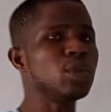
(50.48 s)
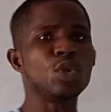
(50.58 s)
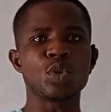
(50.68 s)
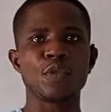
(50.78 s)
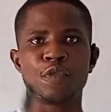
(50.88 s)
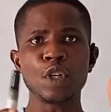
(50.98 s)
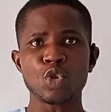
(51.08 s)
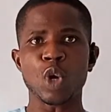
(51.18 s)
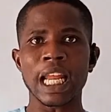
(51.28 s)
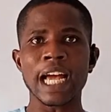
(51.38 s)
want you to
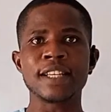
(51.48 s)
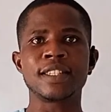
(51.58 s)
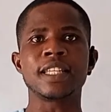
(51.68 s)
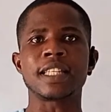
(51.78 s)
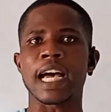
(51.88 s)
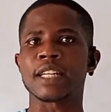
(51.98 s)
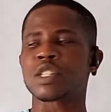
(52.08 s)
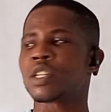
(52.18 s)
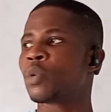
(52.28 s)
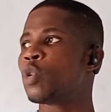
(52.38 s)
visualize it
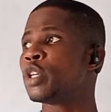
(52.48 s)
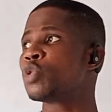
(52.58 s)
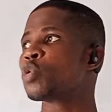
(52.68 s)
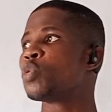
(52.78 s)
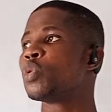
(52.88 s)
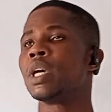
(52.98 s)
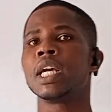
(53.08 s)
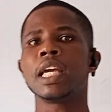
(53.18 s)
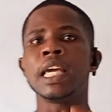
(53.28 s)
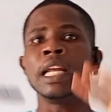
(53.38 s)
as going to
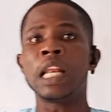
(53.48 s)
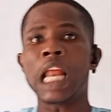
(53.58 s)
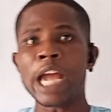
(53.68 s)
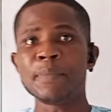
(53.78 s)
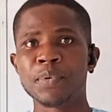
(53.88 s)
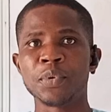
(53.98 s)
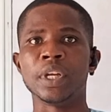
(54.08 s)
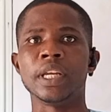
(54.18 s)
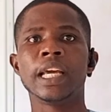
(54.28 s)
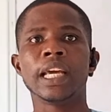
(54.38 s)
a
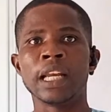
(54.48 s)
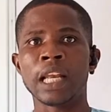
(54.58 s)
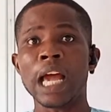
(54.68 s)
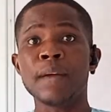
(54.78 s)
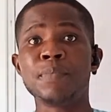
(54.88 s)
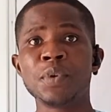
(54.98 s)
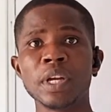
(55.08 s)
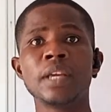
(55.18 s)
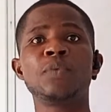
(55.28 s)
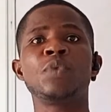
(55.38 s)
library. A
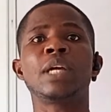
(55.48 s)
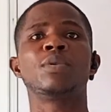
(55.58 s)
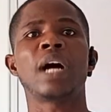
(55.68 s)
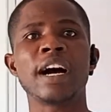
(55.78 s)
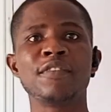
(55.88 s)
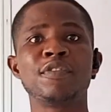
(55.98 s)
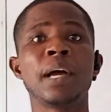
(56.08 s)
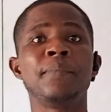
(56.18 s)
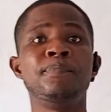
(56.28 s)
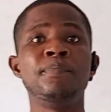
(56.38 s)
library where you have
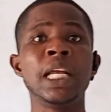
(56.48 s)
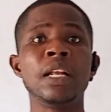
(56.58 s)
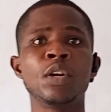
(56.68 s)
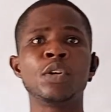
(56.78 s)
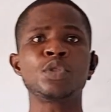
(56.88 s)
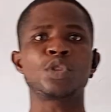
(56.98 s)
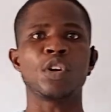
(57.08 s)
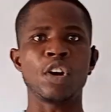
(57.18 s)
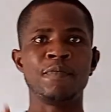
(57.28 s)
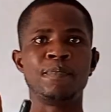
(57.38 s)
millions
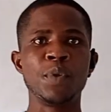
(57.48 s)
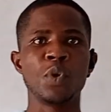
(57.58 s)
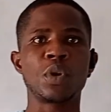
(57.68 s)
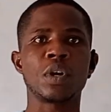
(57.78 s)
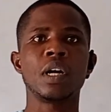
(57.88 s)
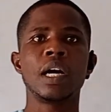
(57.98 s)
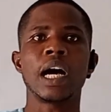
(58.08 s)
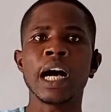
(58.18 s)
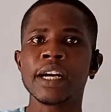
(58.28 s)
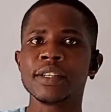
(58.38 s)
of books
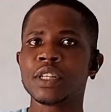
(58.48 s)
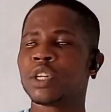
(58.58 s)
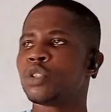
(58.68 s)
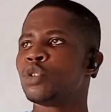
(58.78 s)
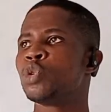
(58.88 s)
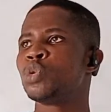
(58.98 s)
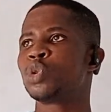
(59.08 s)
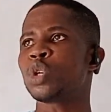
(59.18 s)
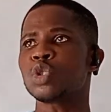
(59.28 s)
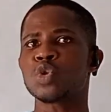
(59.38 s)
and you
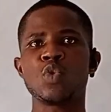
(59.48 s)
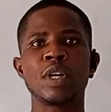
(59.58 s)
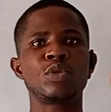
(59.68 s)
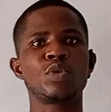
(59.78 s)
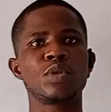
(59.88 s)
just want